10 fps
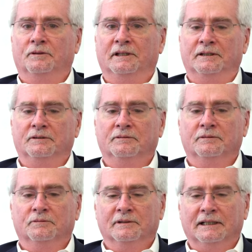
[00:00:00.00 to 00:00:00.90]
it
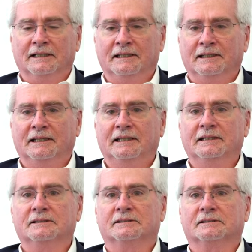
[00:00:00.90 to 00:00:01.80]
really
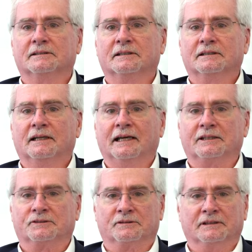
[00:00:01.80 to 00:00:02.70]
needs
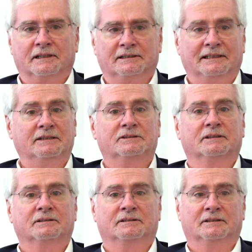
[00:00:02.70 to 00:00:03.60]
extra
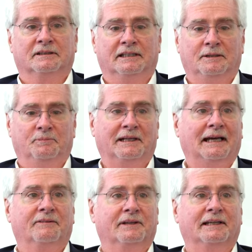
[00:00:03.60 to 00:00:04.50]
attention to keep it
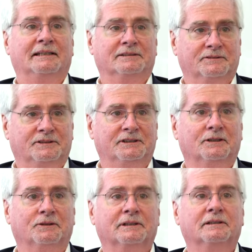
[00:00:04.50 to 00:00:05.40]
out of the hands of
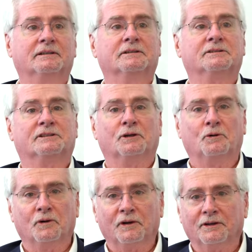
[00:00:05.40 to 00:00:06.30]
children, to
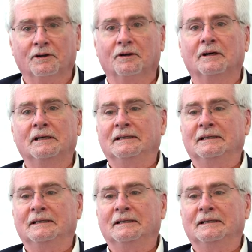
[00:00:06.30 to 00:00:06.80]
store your